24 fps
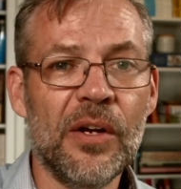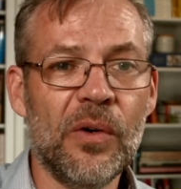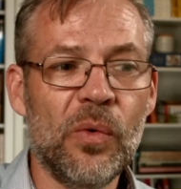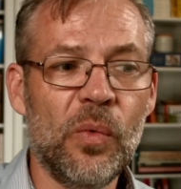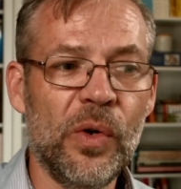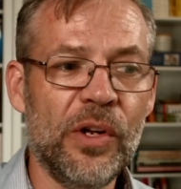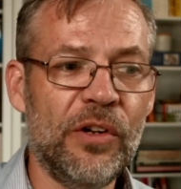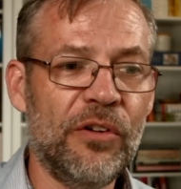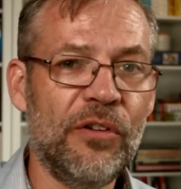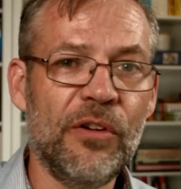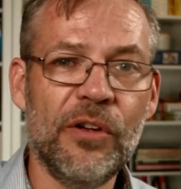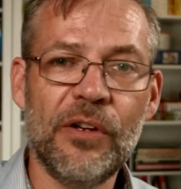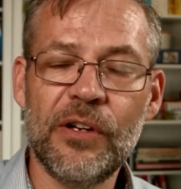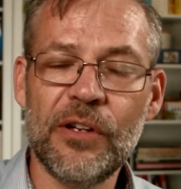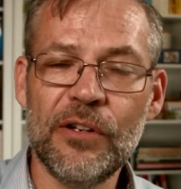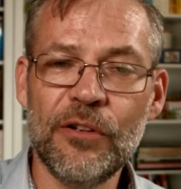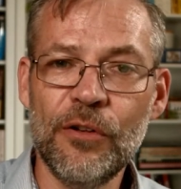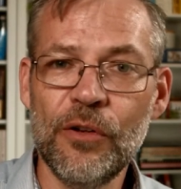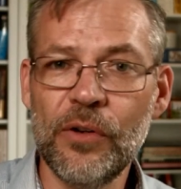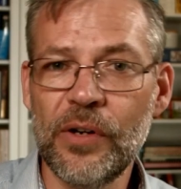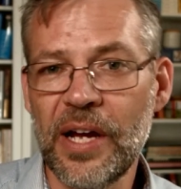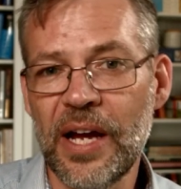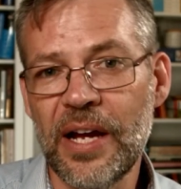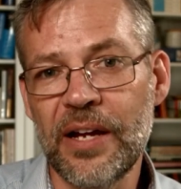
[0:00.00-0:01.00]
which you can
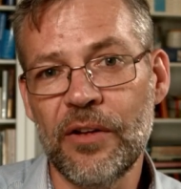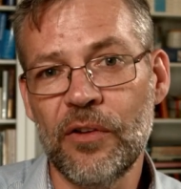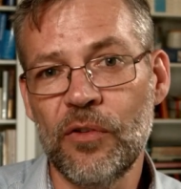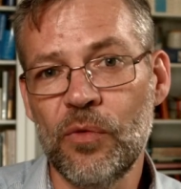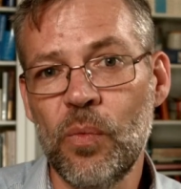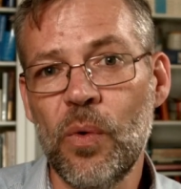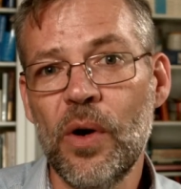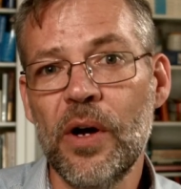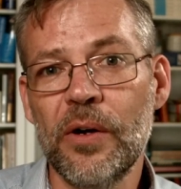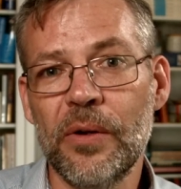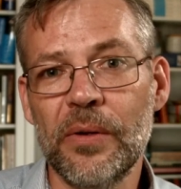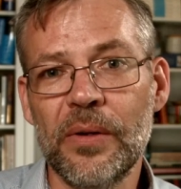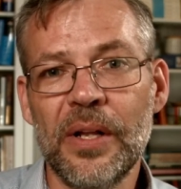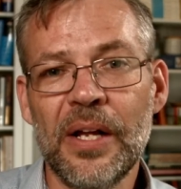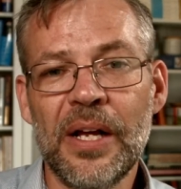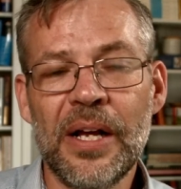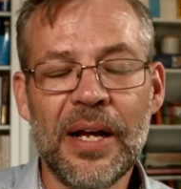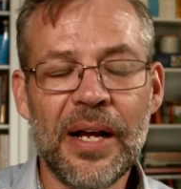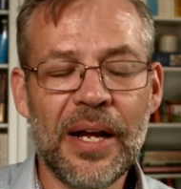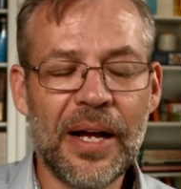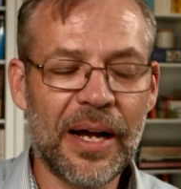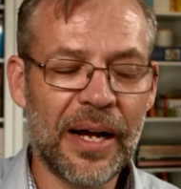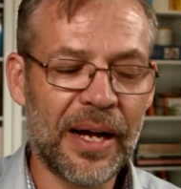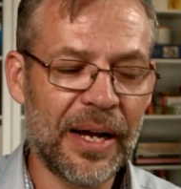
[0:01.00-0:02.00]
look at as well
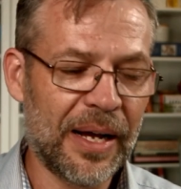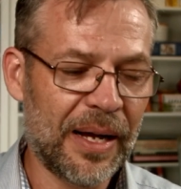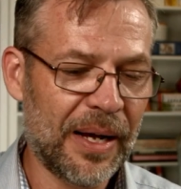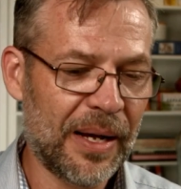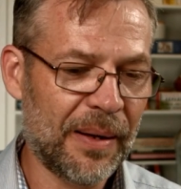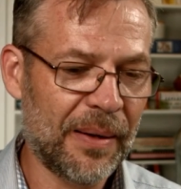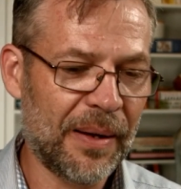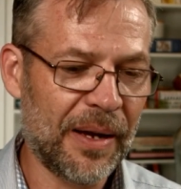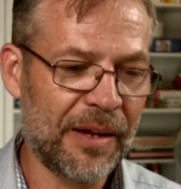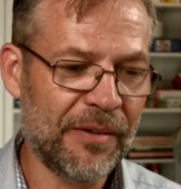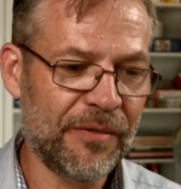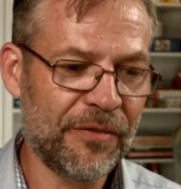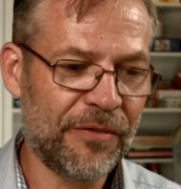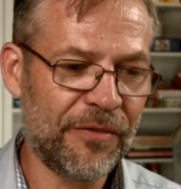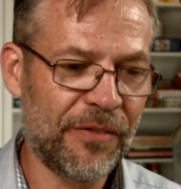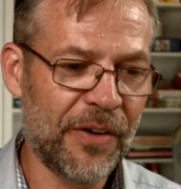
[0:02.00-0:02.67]
and